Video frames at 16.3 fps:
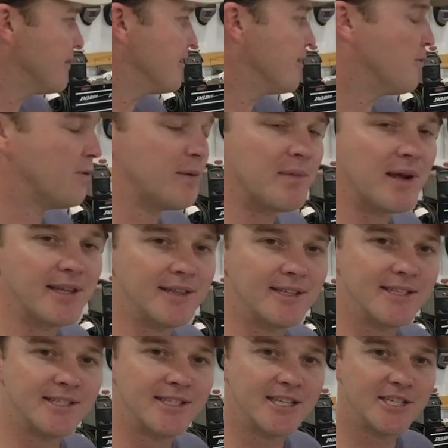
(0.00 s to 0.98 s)
So we made
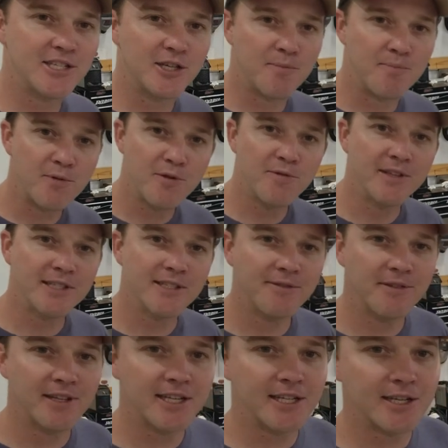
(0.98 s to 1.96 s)
the decision to move
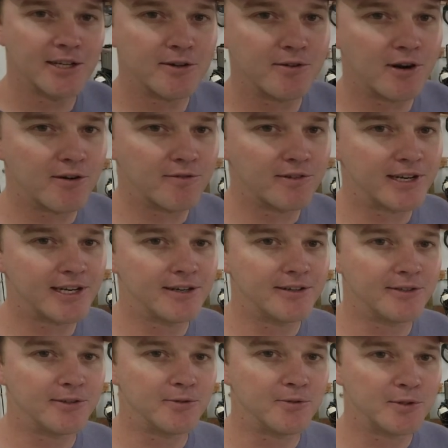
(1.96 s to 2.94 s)
this video over
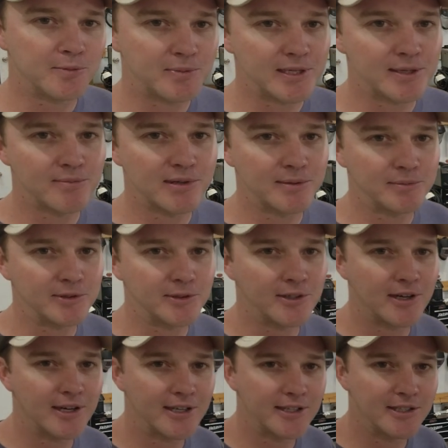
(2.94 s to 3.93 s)
here to Speed Bump
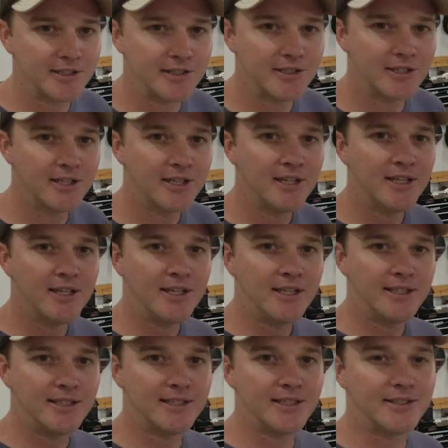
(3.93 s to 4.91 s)
Garage
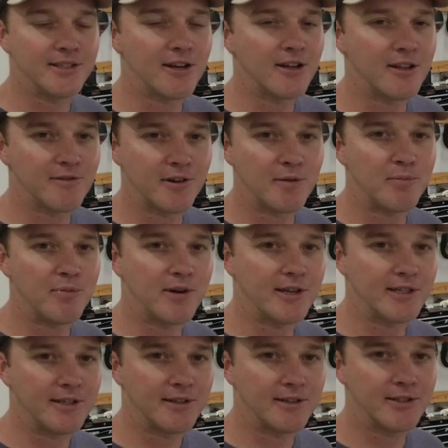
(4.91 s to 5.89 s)
since all of our
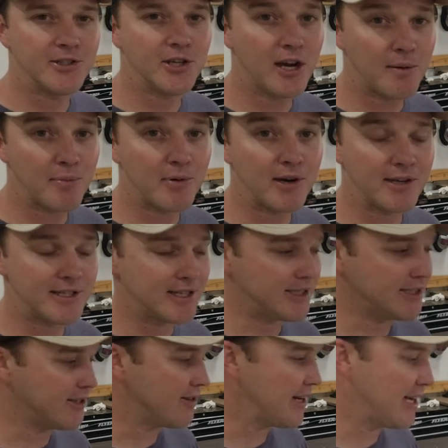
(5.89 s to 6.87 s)
pro shop
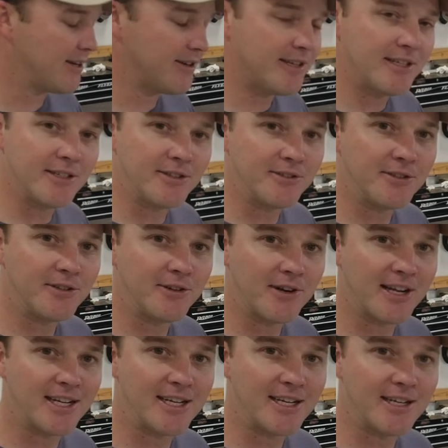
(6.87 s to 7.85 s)
projects are now held
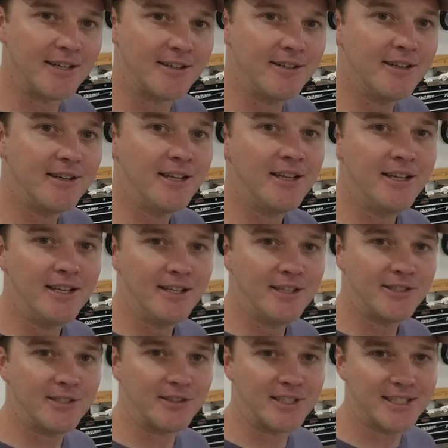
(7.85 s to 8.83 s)
right here.
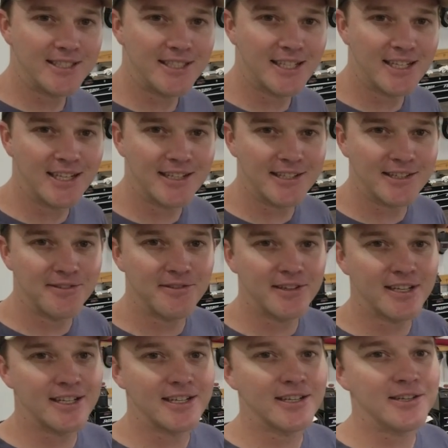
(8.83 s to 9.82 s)
So let's get into the
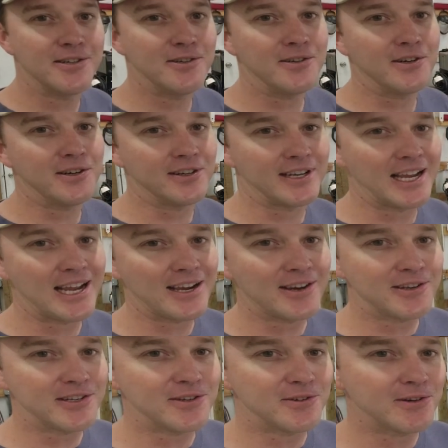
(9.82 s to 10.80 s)
video on
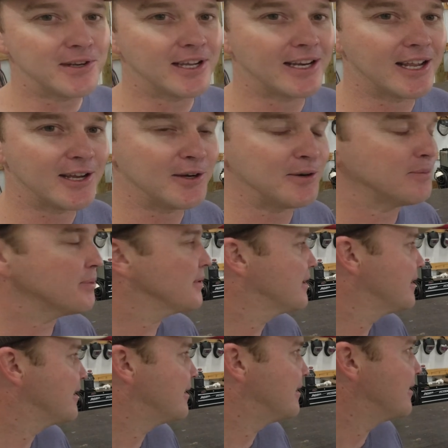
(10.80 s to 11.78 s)
how you can help
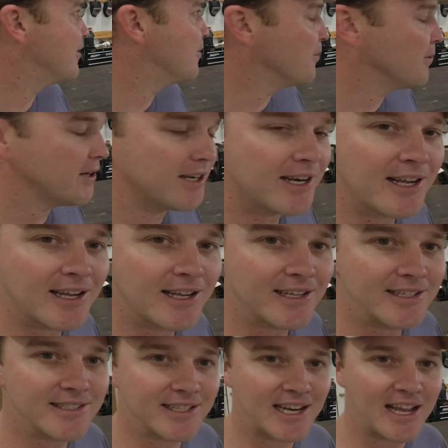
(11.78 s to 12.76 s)

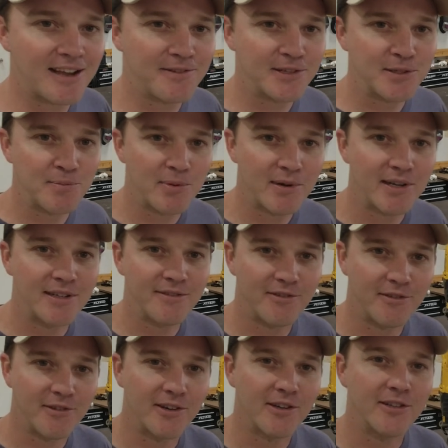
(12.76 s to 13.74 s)
organize and have a
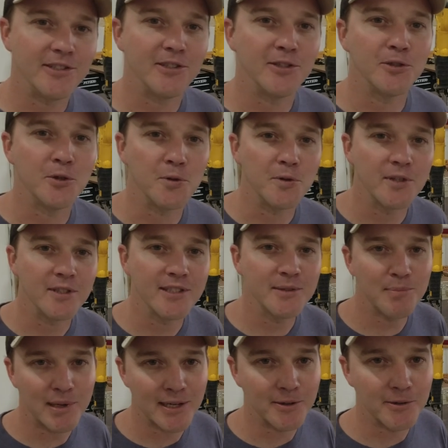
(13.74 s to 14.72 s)
spot for all your
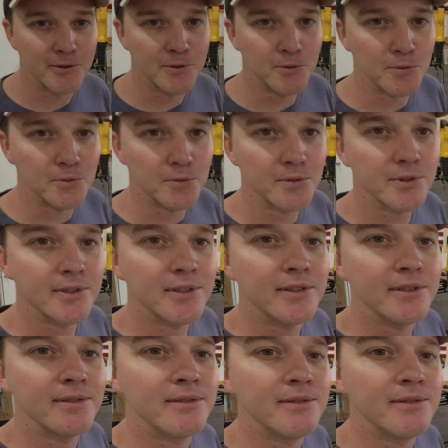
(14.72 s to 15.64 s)
cordless power tools.